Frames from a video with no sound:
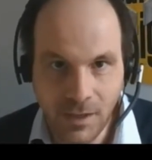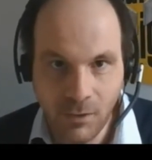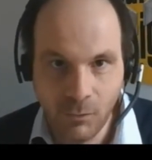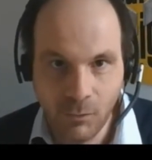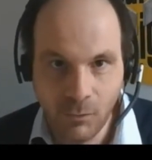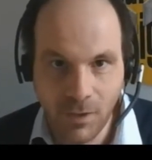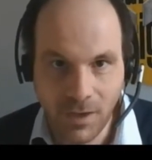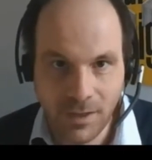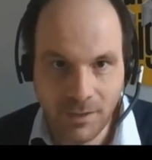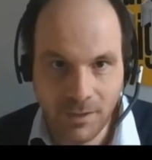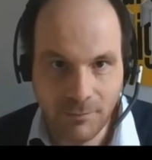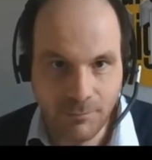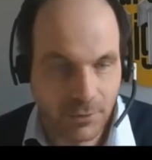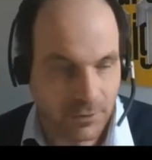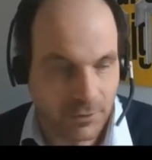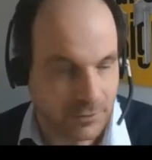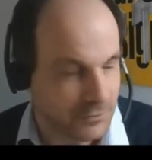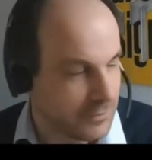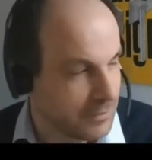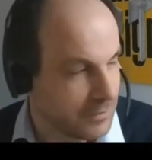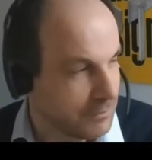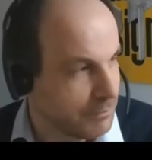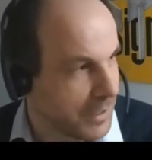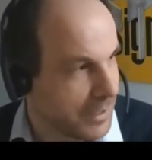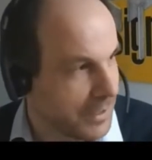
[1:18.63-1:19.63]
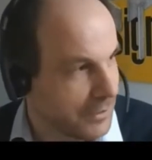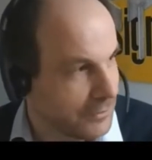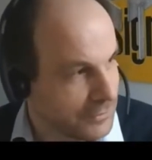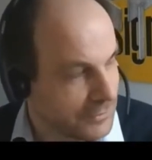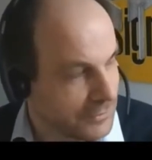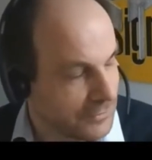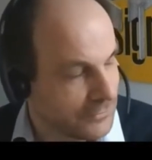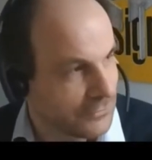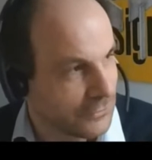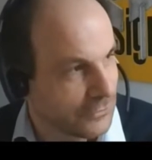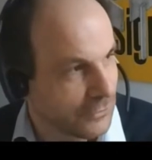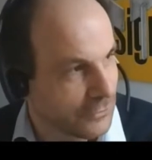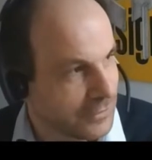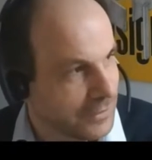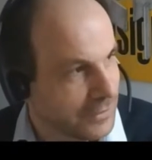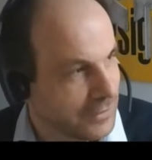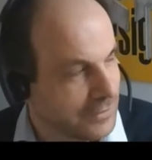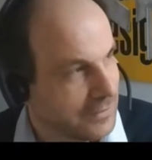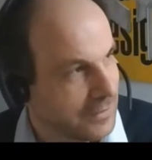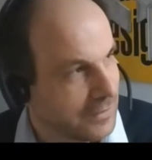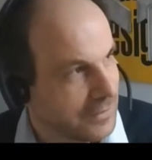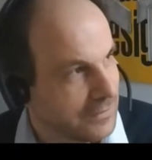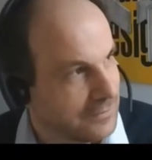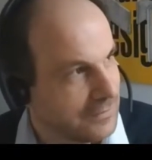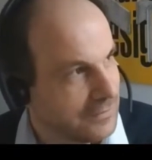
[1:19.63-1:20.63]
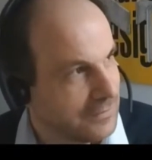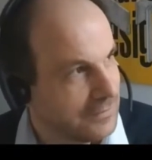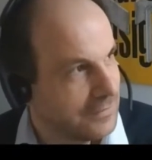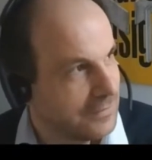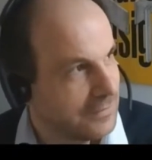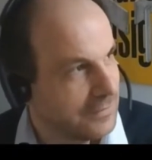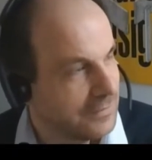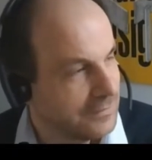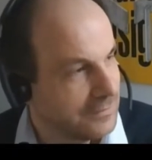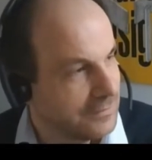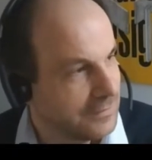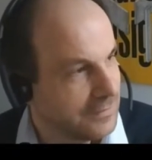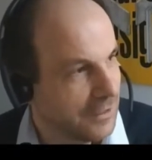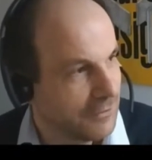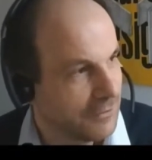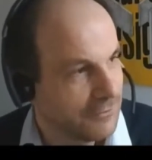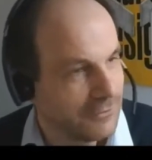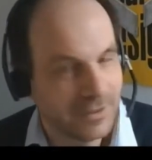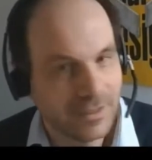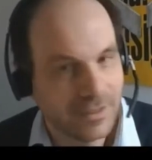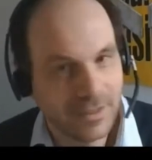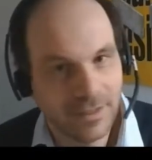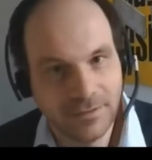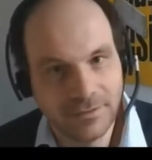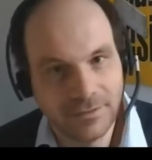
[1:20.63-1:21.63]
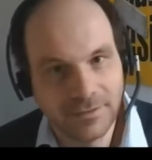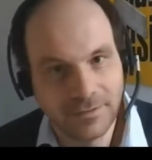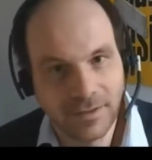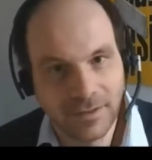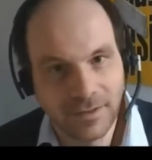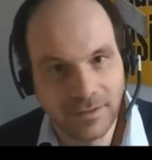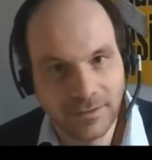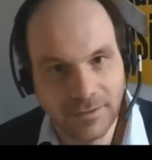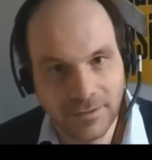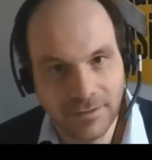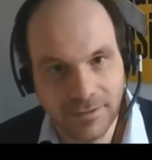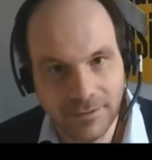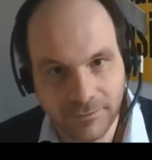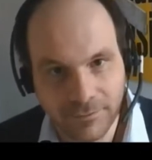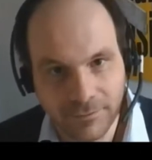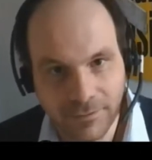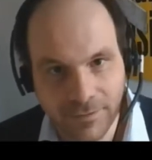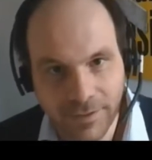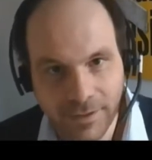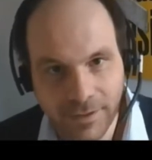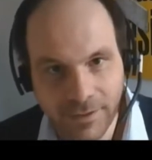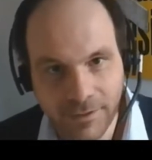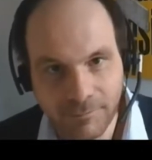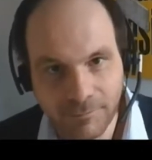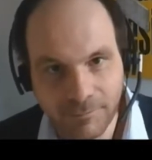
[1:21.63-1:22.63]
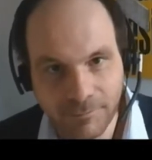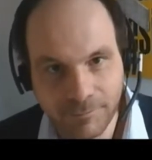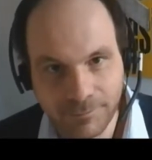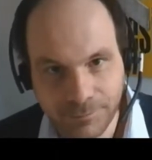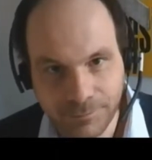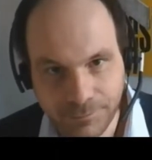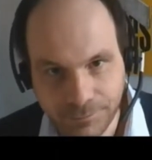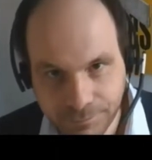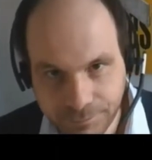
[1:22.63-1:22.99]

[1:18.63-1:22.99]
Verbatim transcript: Why bother about the stocking densities in our case study? Um,